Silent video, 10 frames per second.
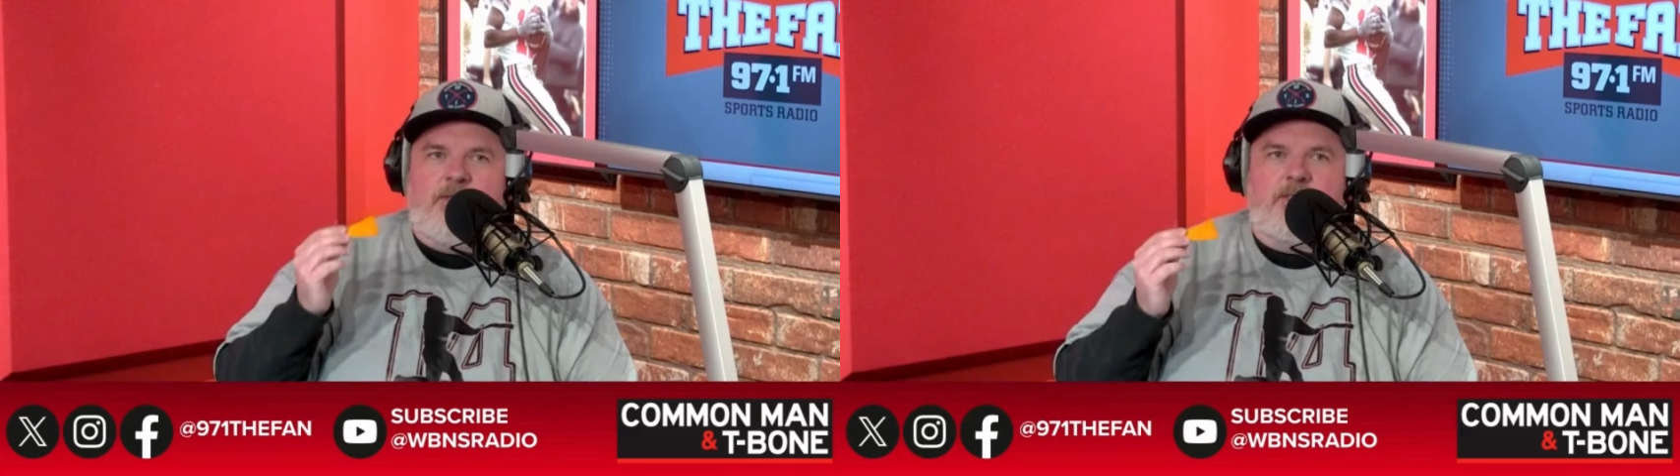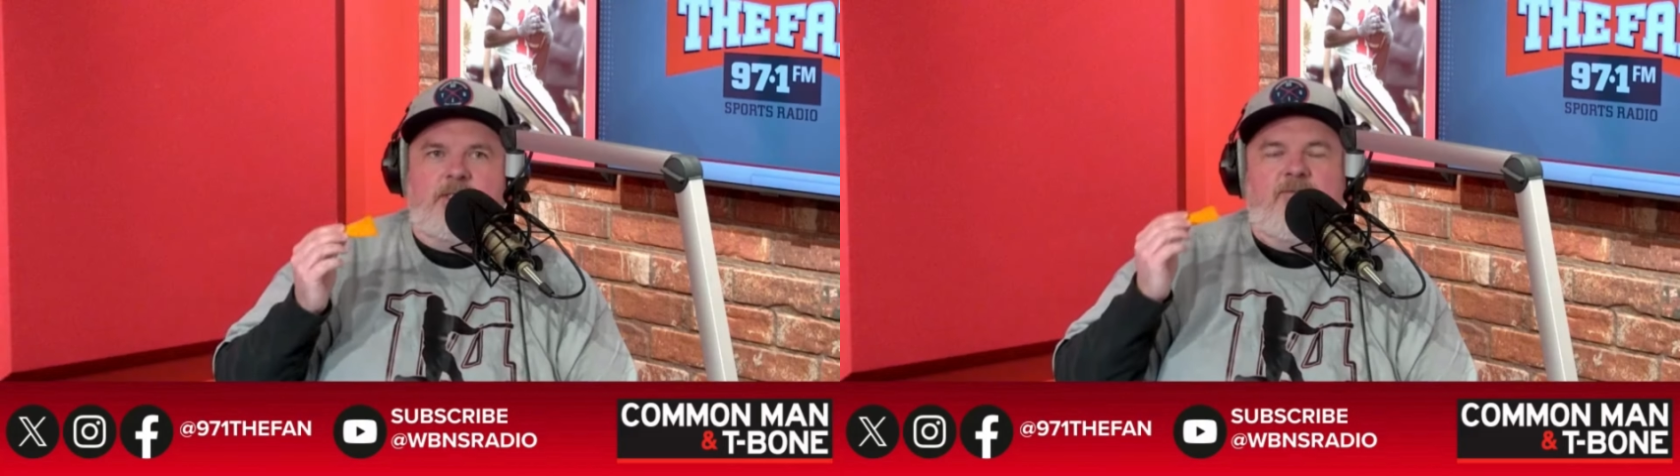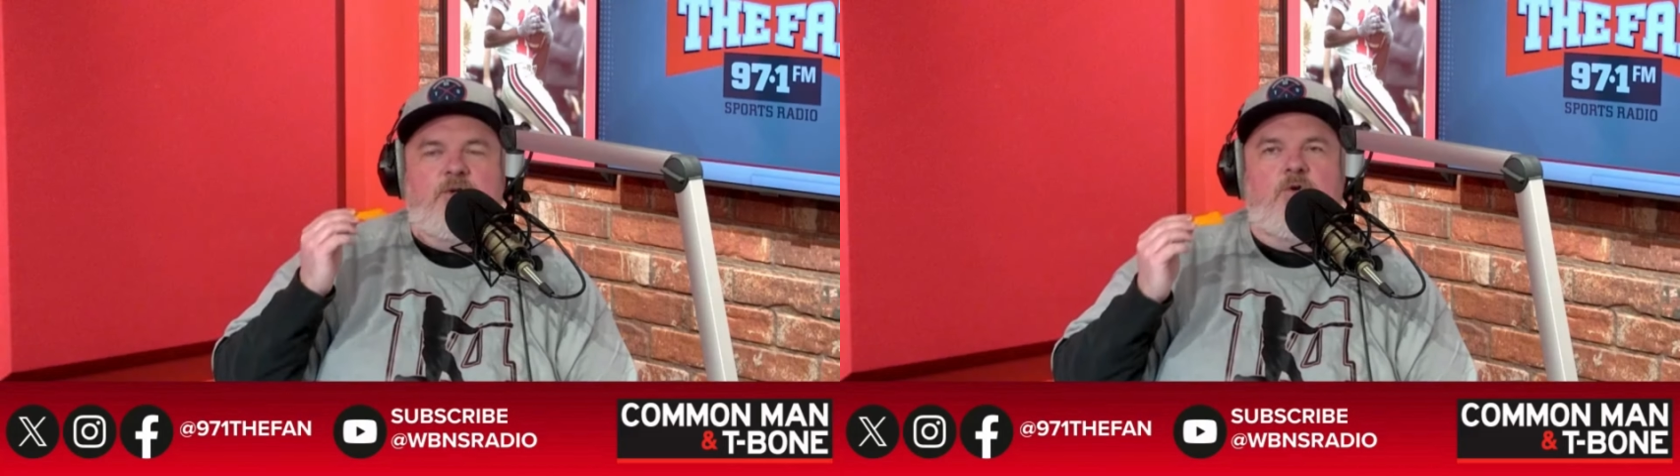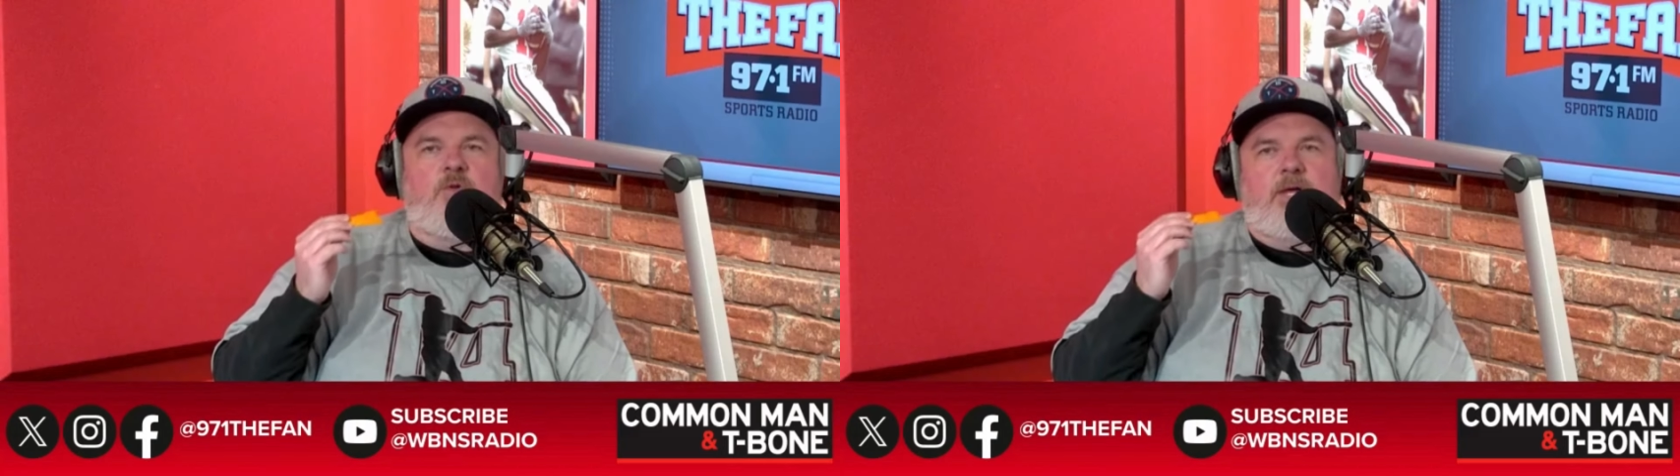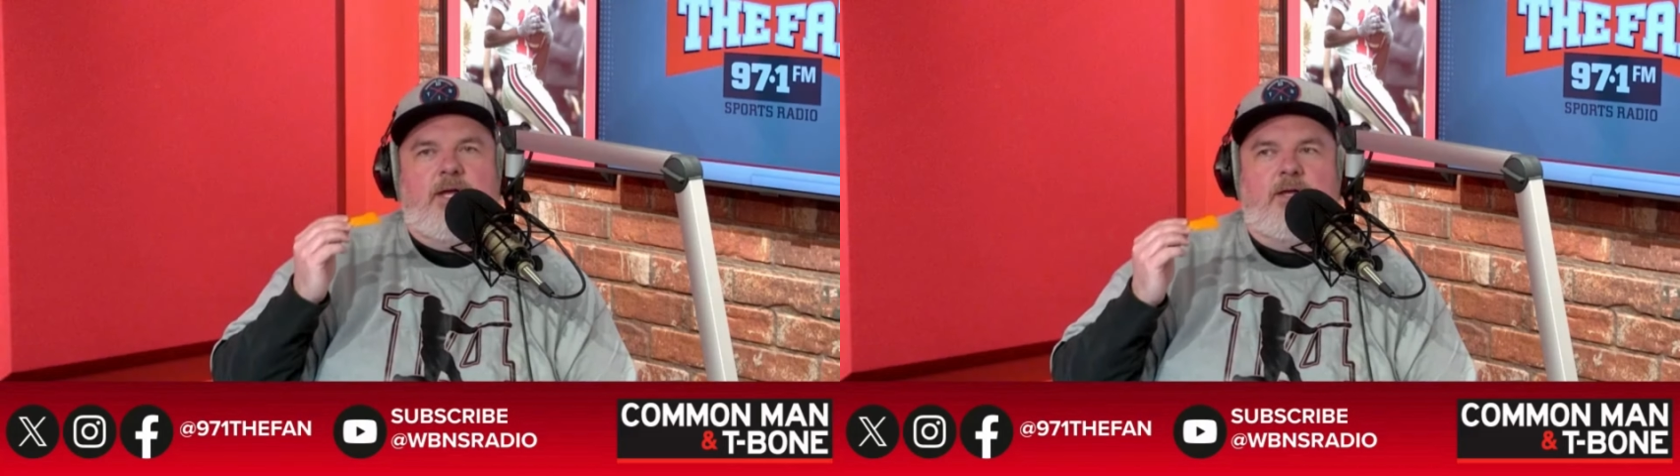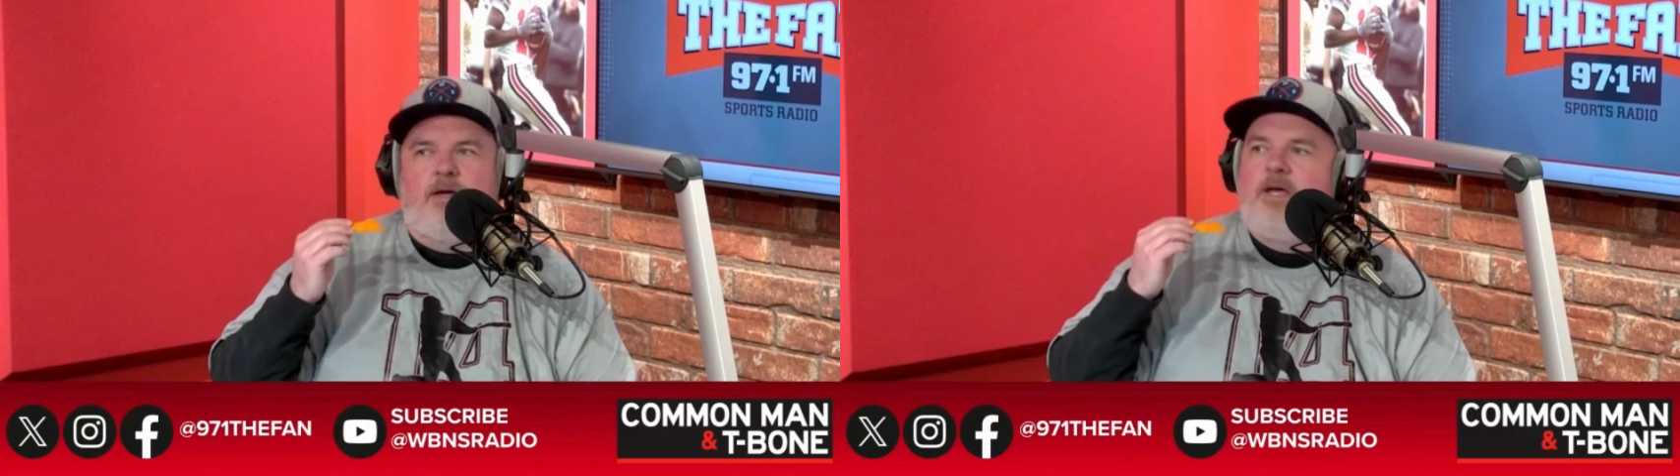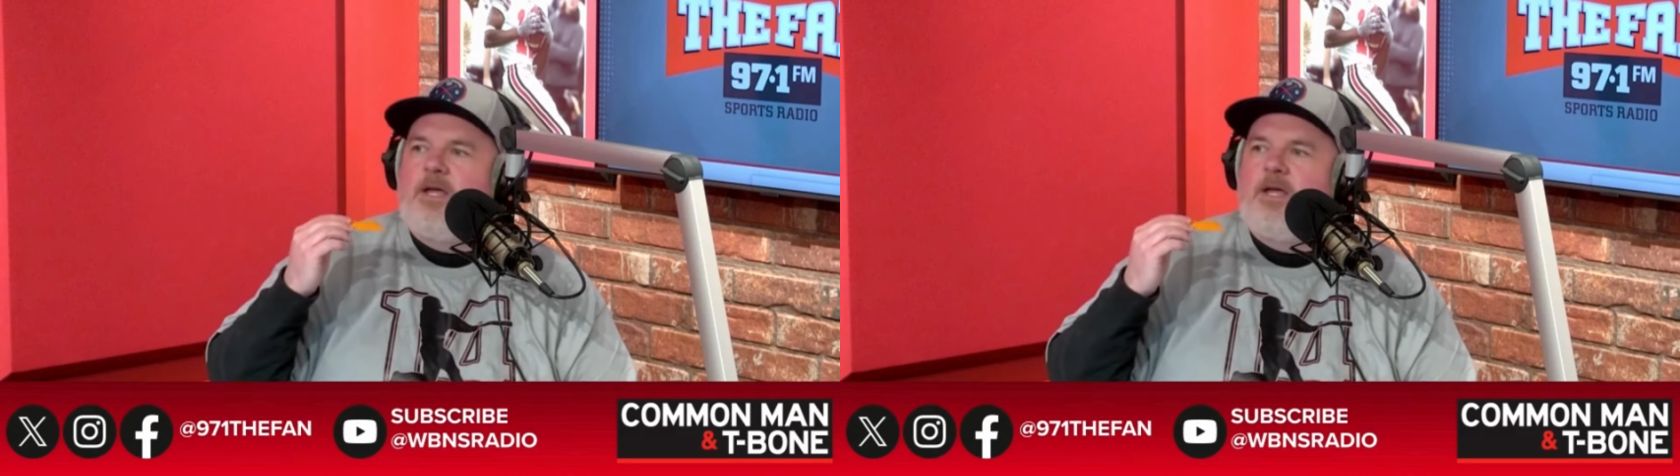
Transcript: in this, if you don't like,